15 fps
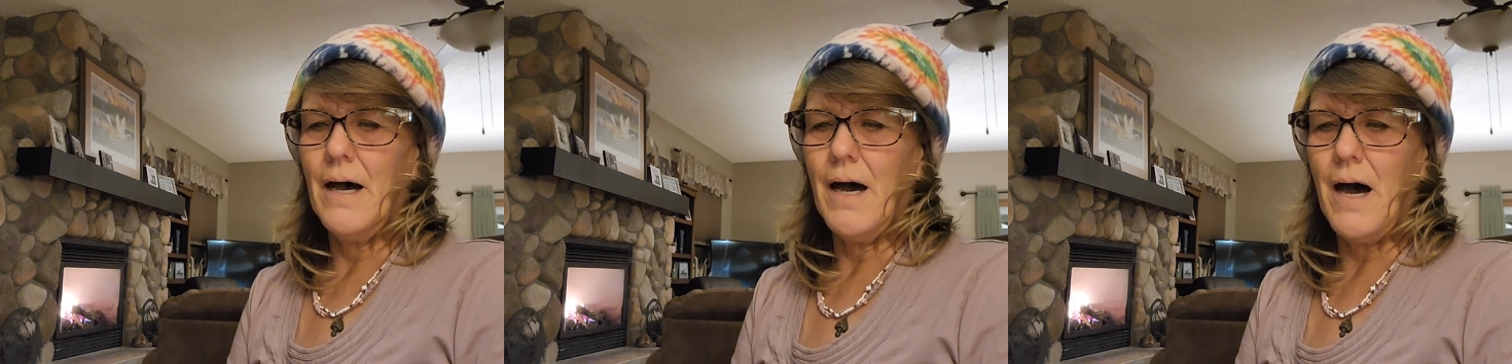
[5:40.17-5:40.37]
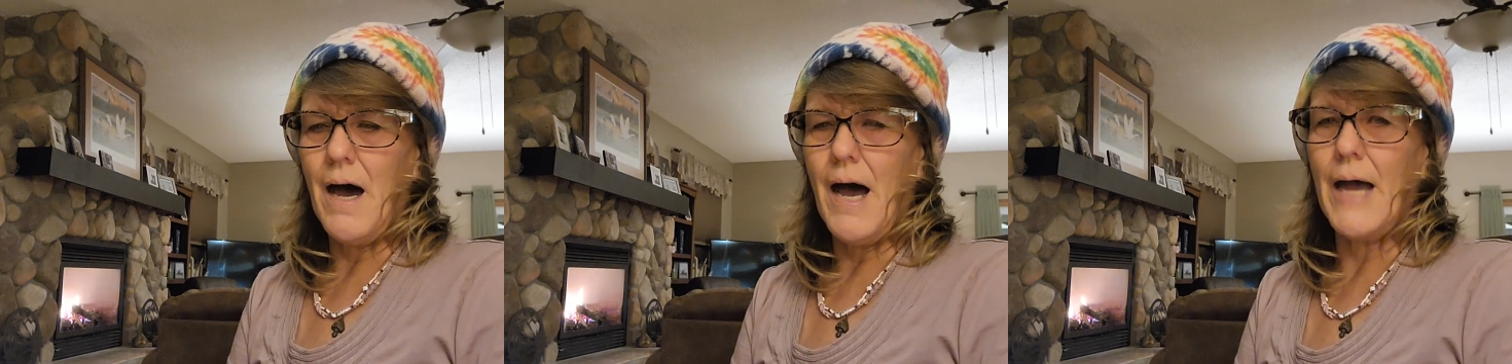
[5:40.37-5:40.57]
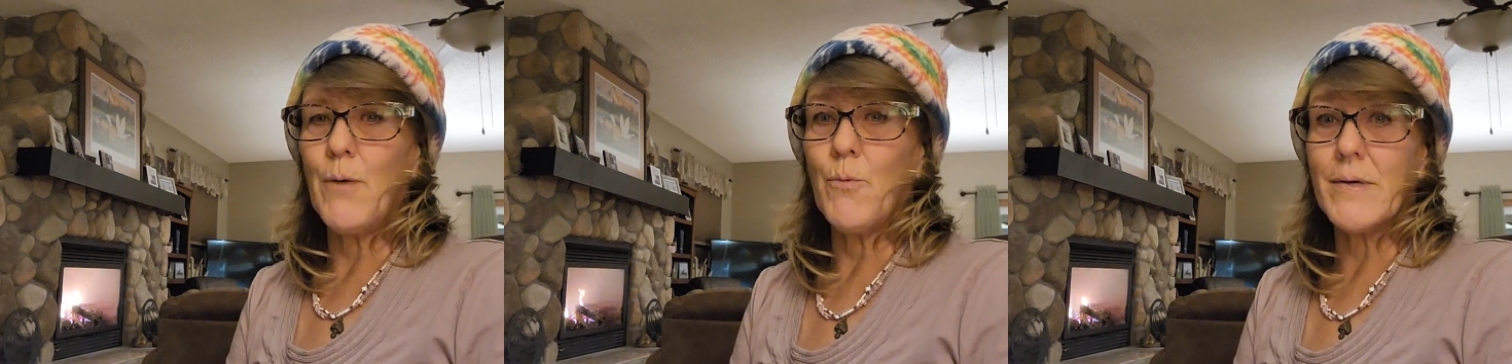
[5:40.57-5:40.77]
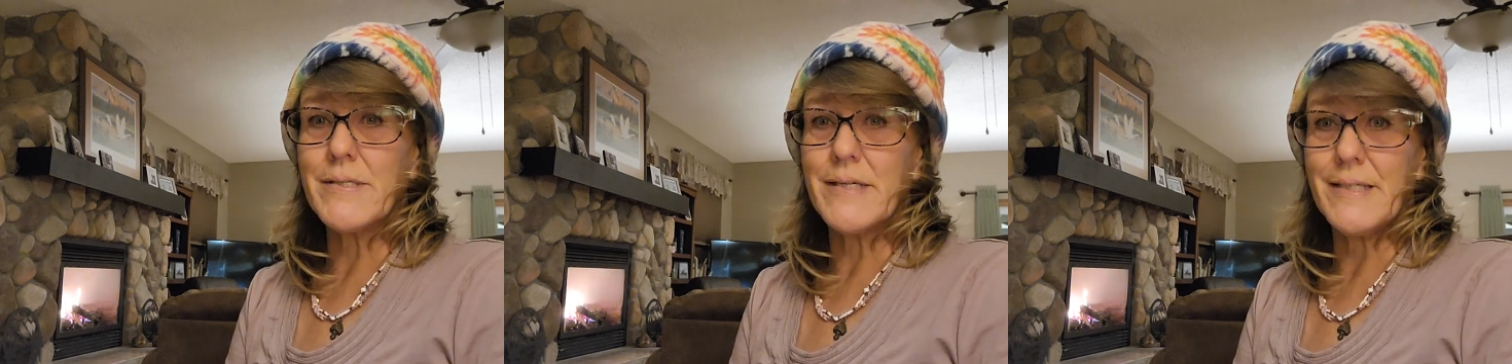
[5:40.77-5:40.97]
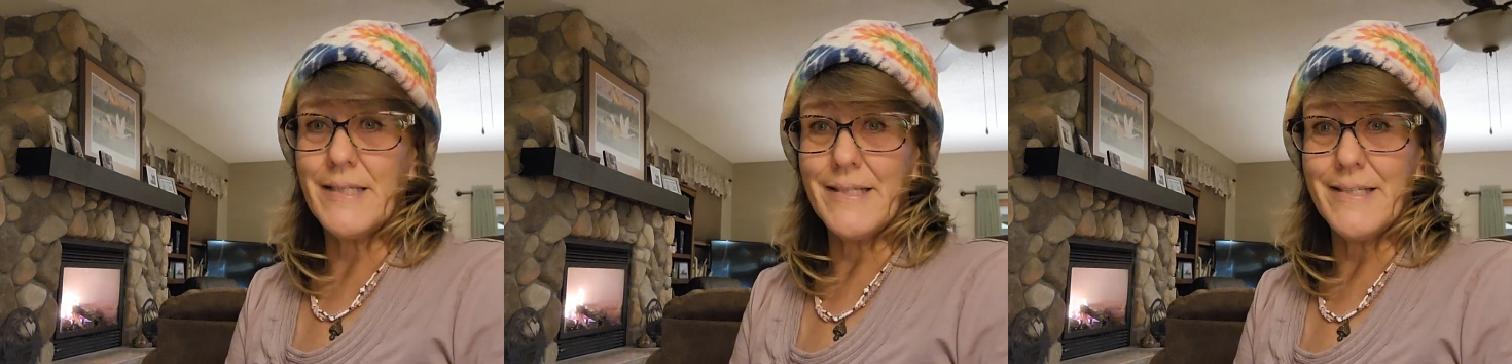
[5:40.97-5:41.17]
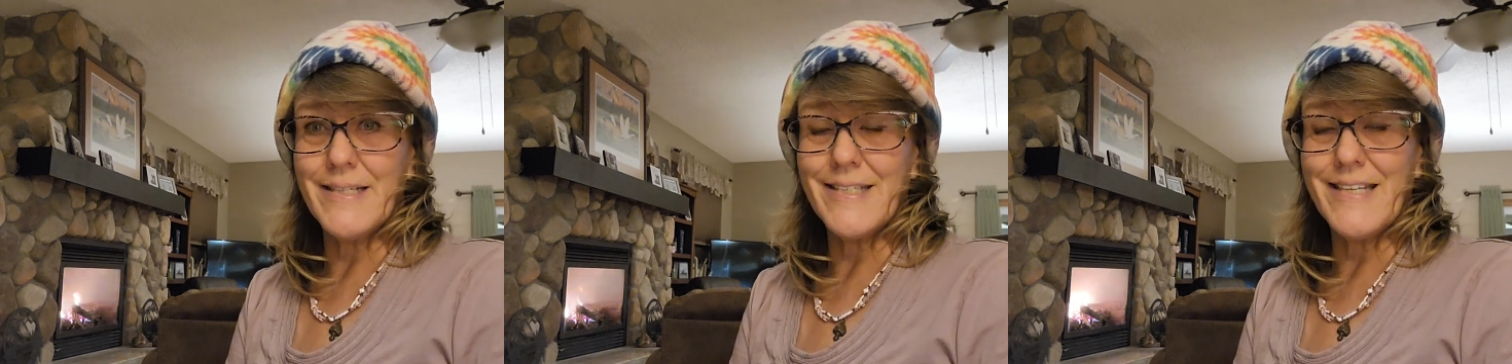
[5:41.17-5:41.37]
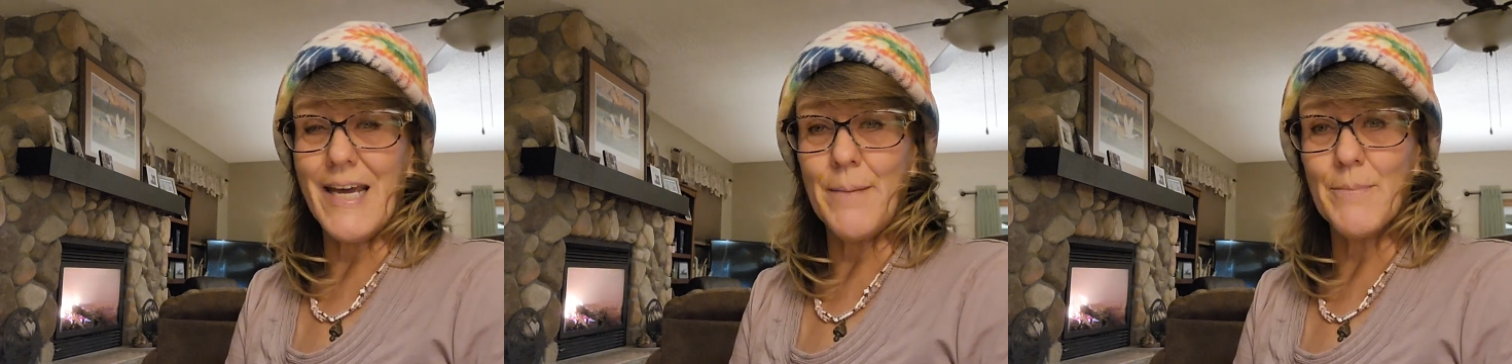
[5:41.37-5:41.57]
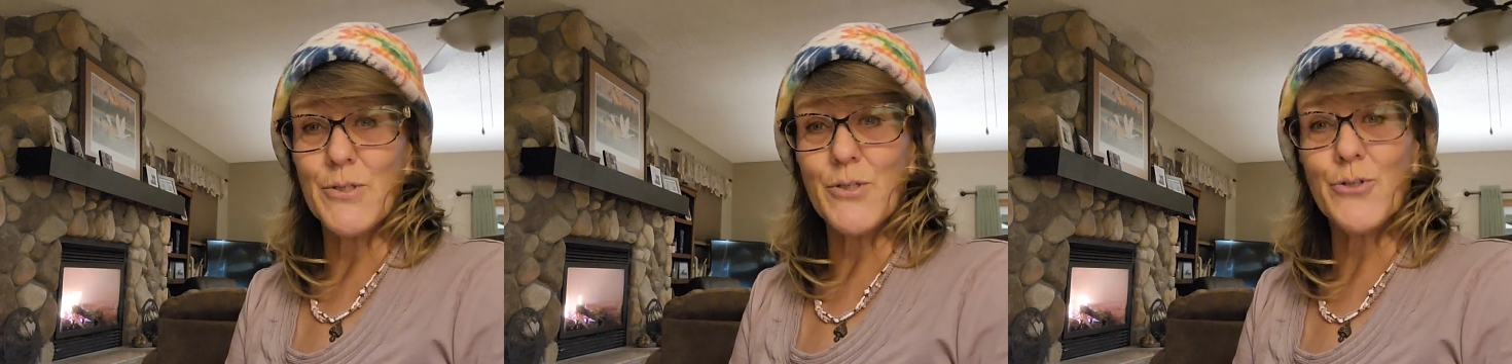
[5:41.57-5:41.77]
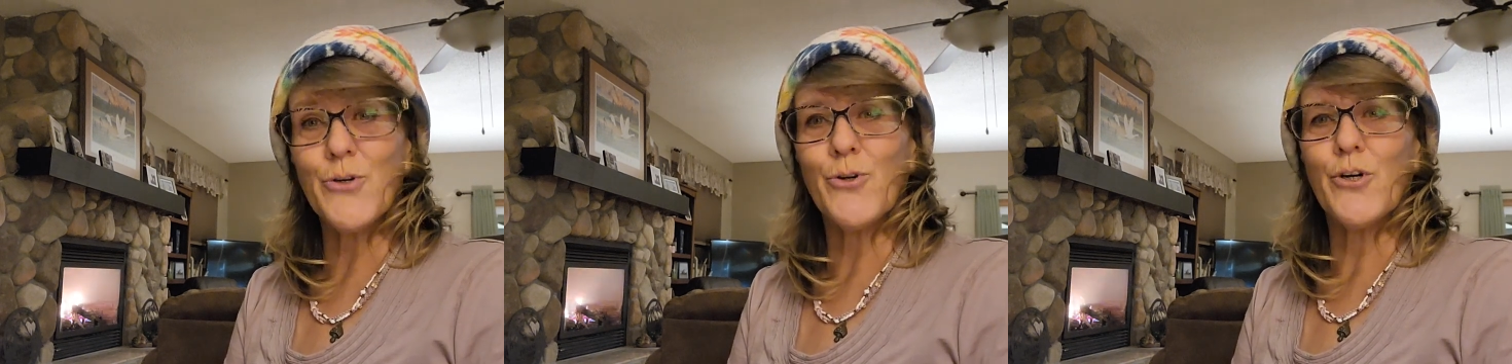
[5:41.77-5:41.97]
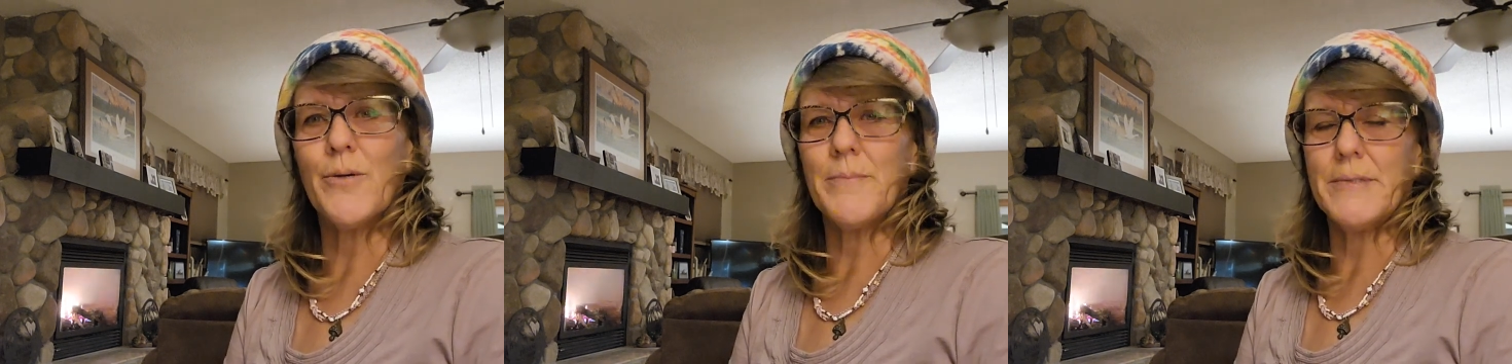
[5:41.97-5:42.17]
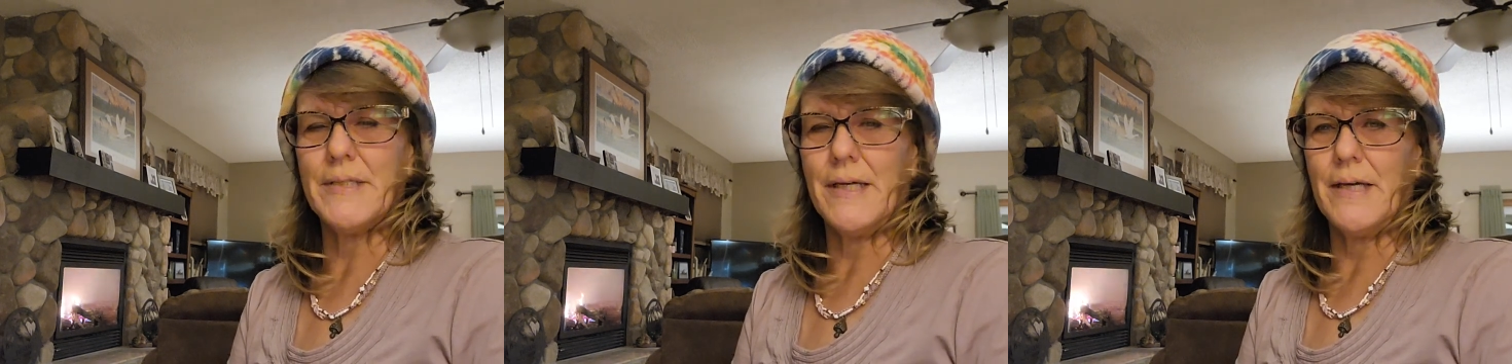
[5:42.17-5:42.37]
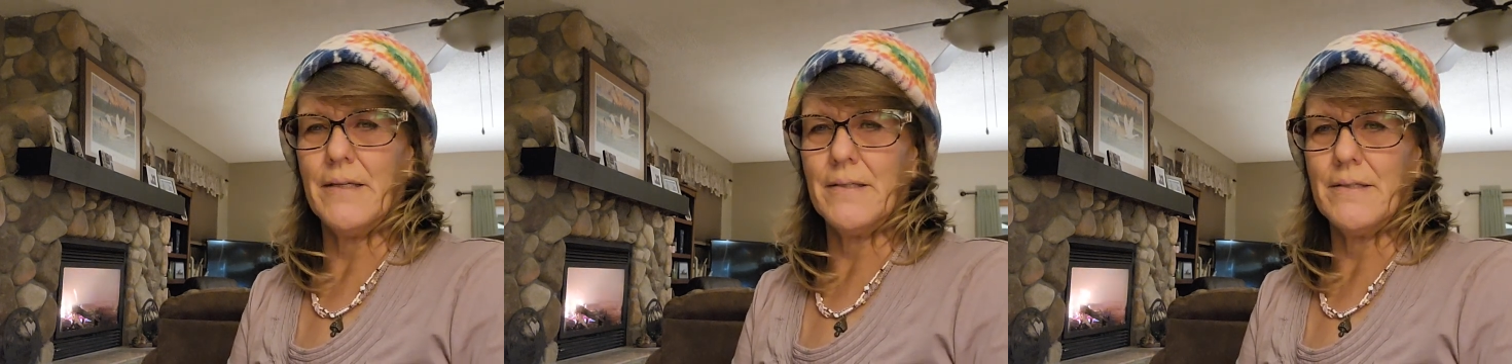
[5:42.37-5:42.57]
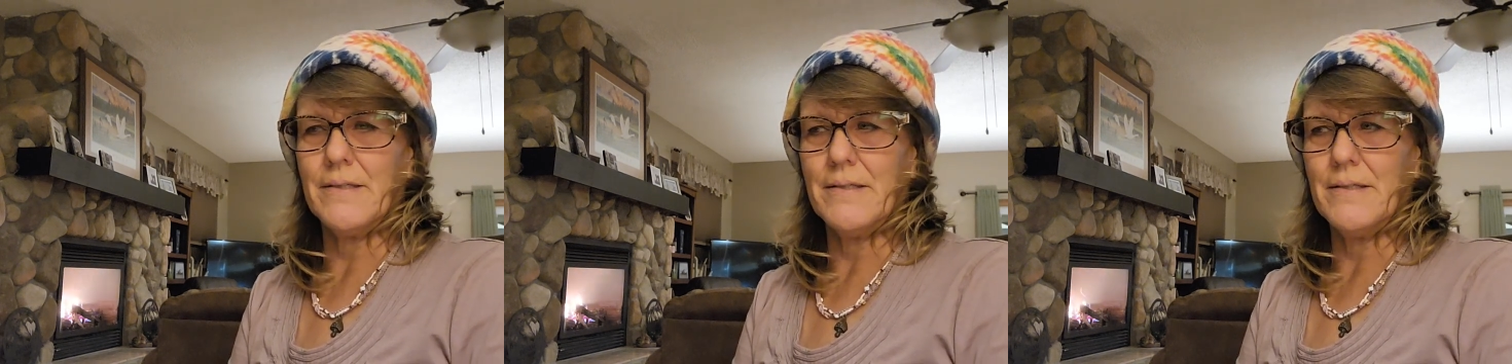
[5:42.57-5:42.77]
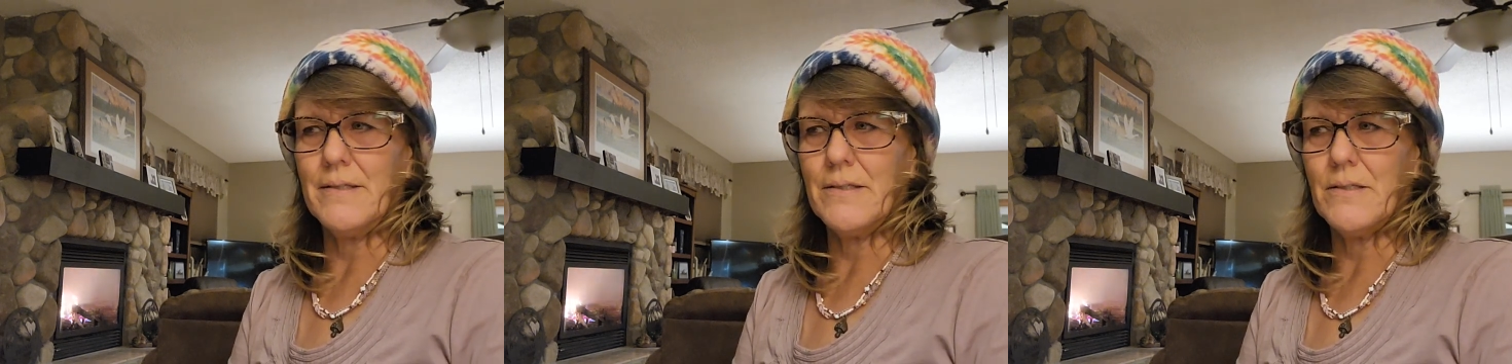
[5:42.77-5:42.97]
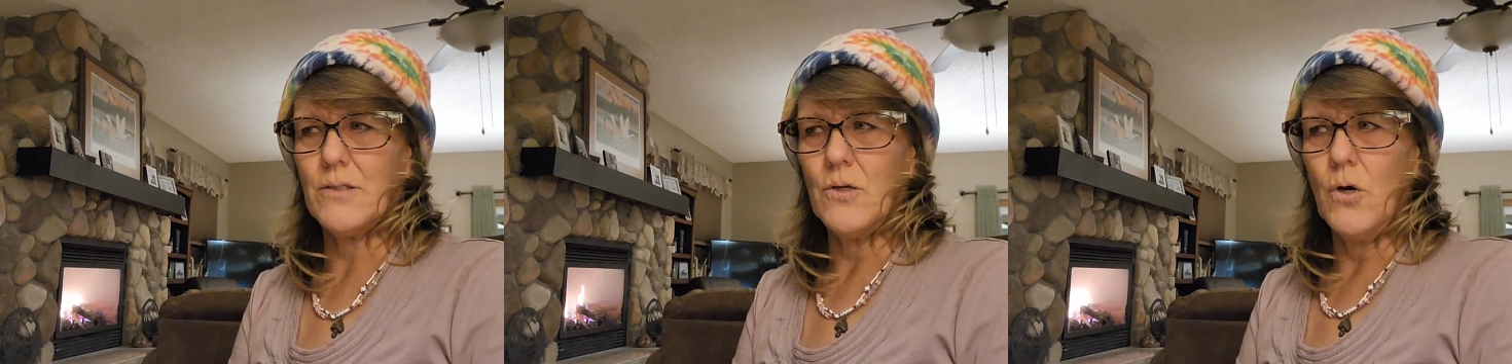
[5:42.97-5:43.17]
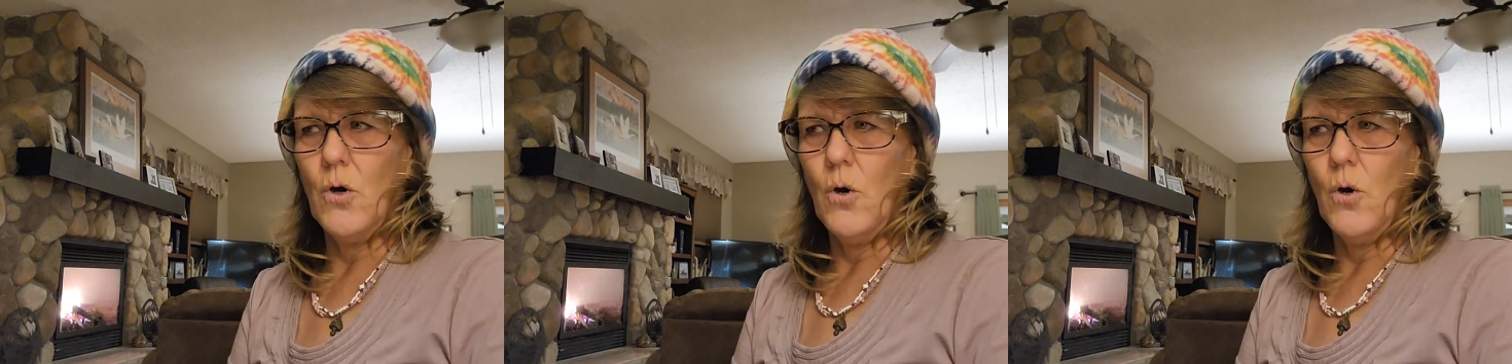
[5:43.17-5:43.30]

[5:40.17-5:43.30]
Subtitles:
I wasn't in the same circumstances